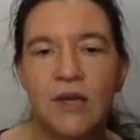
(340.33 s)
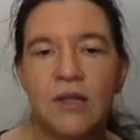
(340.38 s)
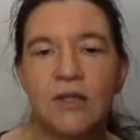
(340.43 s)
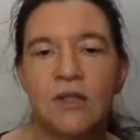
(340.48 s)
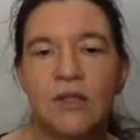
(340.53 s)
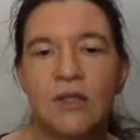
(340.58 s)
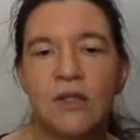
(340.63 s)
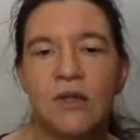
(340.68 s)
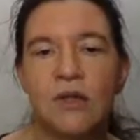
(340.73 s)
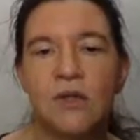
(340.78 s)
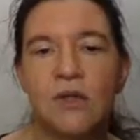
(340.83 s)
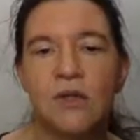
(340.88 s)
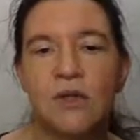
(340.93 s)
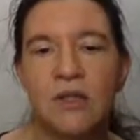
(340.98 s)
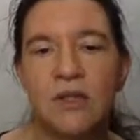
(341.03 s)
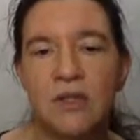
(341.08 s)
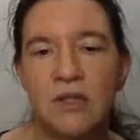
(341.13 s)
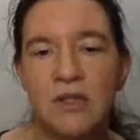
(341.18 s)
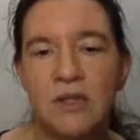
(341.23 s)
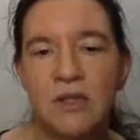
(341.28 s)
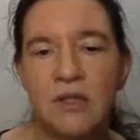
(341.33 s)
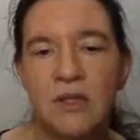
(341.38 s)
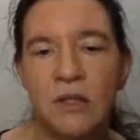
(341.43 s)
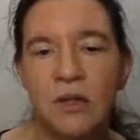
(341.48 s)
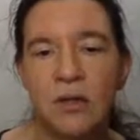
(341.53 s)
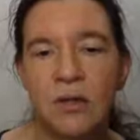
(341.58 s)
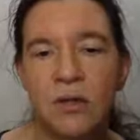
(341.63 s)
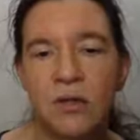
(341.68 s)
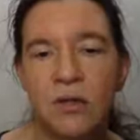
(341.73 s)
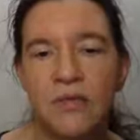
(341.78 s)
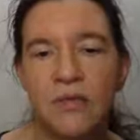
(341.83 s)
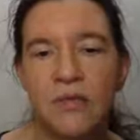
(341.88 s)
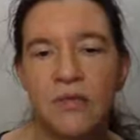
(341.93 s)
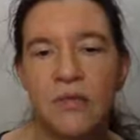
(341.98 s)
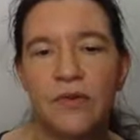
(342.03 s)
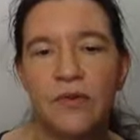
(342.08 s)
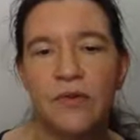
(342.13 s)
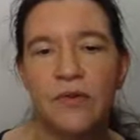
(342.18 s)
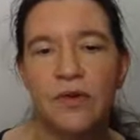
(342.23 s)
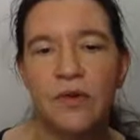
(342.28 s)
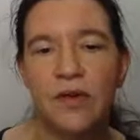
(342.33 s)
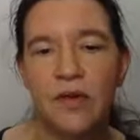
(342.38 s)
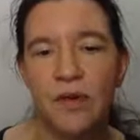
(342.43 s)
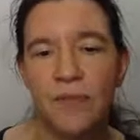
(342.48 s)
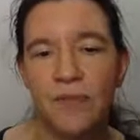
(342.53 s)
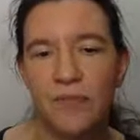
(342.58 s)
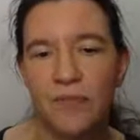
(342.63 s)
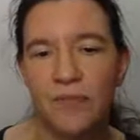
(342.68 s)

So this is a curve uh,